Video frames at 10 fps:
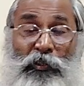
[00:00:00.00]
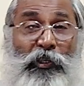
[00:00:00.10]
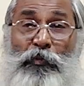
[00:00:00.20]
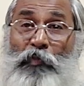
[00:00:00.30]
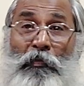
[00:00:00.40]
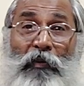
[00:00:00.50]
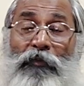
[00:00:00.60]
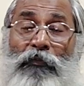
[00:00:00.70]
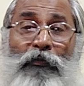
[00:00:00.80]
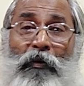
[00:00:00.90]
these
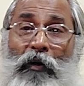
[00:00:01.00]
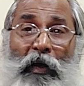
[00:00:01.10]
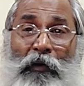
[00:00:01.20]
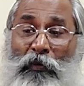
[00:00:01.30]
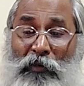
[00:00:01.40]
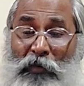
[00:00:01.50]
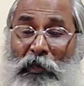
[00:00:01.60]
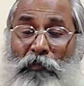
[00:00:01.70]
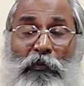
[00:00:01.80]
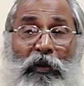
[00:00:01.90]
people have a
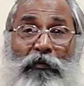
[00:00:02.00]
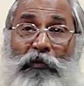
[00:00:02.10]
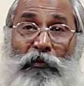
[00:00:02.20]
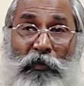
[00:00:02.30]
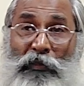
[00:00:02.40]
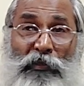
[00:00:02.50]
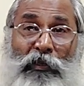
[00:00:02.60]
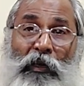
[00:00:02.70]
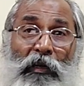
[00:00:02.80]
deep love towards